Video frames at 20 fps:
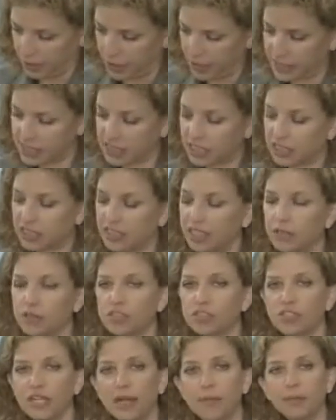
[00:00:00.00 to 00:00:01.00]
It is a
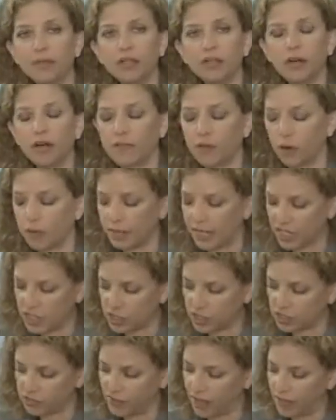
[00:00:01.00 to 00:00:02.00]
clear statement of our
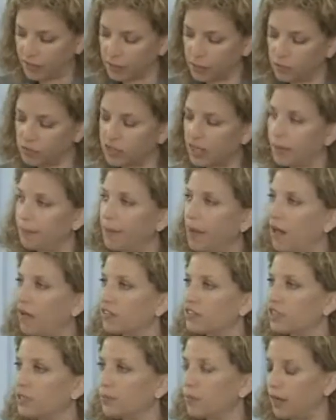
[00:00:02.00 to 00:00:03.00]
nation's values and
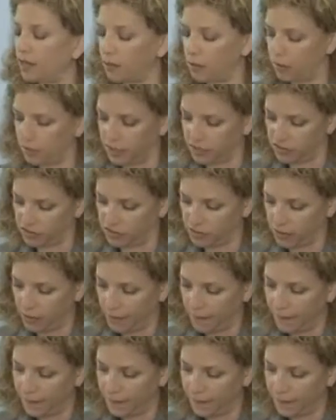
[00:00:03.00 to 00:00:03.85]
policy priorities.